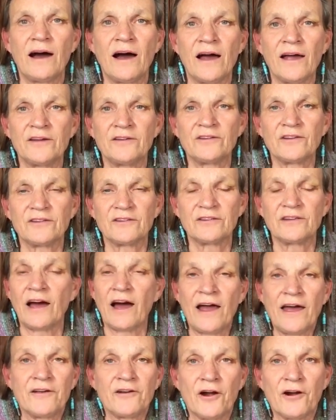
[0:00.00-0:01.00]
I
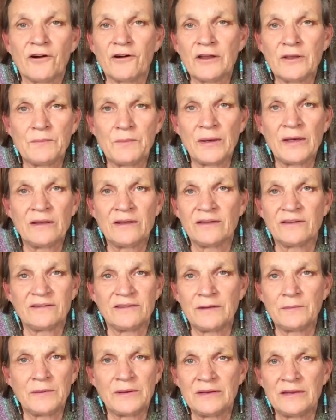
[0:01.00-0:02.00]
had already been a
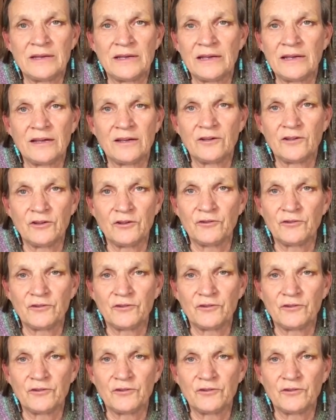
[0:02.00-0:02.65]
CBD